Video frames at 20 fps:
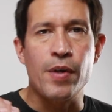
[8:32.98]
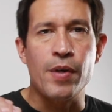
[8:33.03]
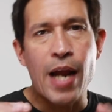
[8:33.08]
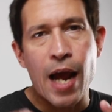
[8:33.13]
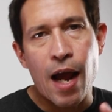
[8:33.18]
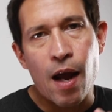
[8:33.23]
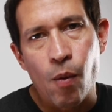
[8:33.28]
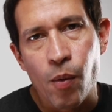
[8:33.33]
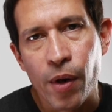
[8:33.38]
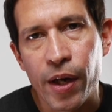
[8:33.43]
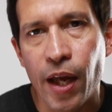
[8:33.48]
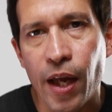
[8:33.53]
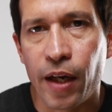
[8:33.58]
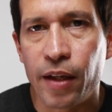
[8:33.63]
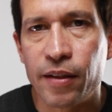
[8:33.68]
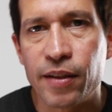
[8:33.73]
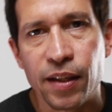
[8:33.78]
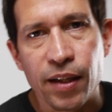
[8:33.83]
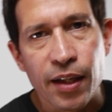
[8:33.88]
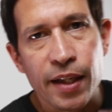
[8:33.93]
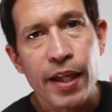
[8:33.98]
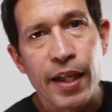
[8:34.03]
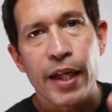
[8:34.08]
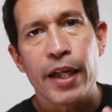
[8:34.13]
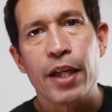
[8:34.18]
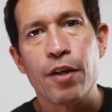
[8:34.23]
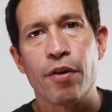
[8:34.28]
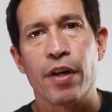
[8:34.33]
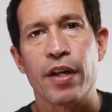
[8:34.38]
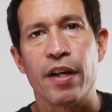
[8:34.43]
now we're getting to the
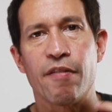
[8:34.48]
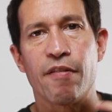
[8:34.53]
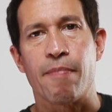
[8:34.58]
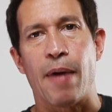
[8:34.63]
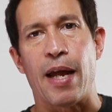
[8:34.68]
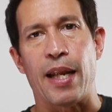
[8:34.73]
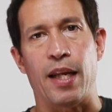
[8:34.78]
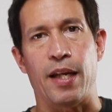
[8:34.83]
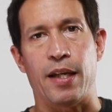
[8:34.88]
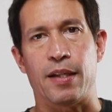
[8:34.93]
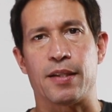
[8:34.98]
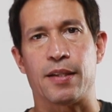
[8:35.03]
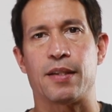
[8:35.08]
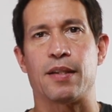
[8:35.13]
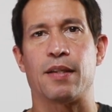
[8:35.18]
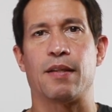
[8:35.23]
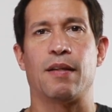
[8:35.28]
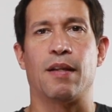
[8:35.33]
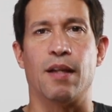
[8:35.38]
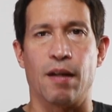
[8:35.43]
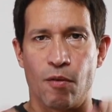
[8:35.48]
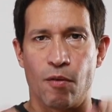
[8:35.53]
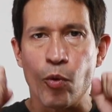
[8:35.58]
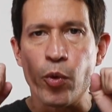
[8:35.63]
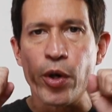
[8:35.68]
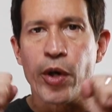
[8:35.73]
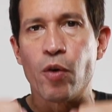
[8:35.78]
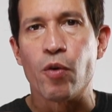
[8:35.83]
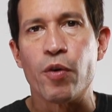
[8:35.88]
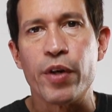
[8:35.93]
nitty-gritty of my list, the
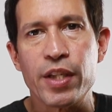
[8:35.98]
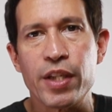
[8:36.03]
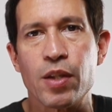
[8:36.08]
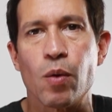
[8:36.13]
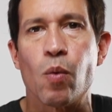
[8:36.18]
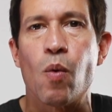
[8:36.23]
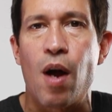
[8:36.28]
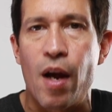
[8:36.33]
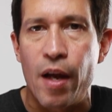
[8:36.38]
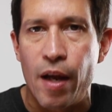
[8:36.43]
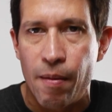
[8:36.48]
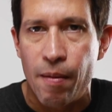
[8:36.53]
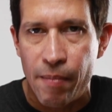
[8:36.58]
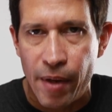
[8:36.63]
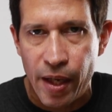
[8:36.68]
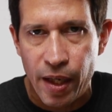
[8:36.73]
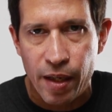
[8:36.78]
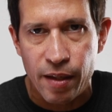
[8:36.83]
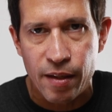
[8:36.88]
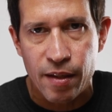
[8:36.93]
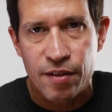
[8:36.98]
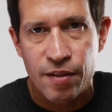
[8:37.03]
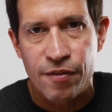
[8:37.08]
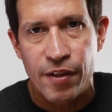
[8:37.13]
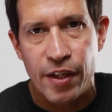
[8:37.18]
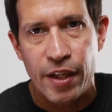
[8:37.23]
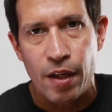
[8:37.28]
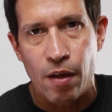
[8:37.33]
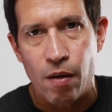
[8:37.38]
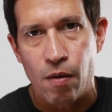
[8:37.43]
real reason why I'm making this
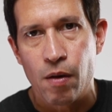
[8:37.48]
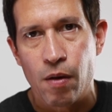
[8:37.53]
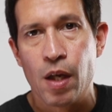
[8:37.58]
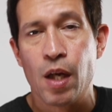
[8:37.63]
video.